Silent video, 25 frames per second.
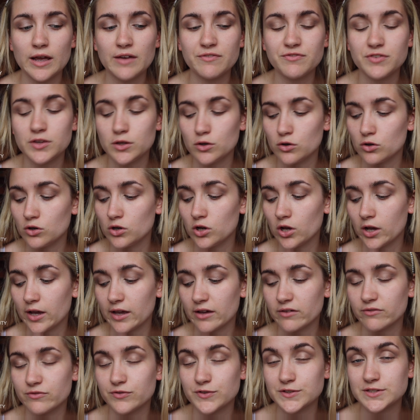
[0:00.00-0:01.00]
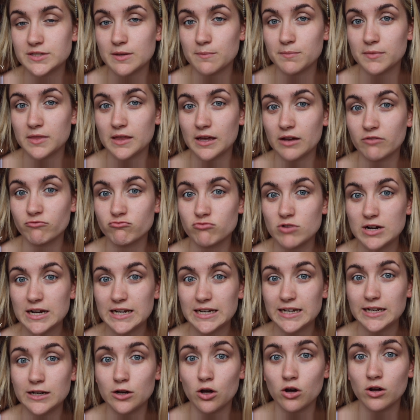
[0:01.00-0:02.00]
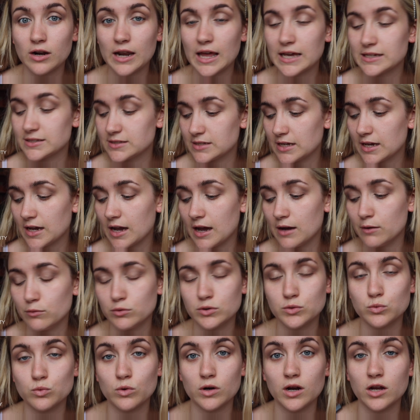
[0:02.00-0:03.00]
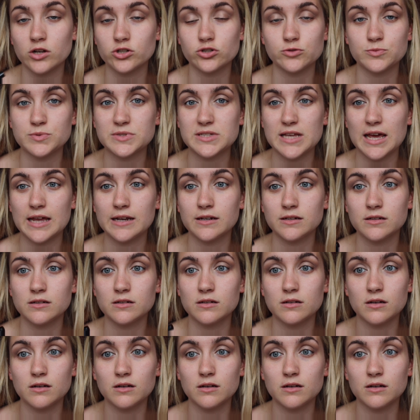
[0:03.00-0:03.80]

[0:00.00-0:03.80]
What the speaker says: if you're looking for something really long lasting, I would 100%